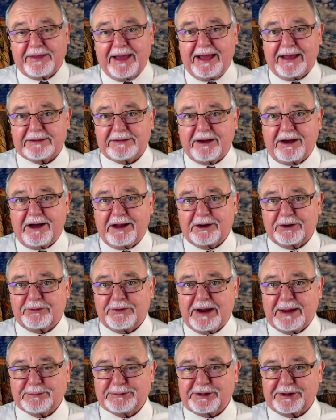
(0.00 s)
of that? The
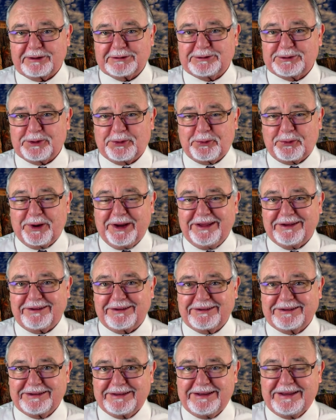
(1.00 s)
holograms that are so
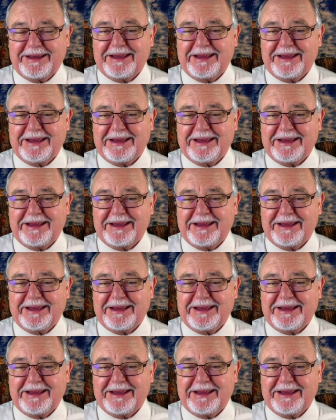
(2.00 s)
real.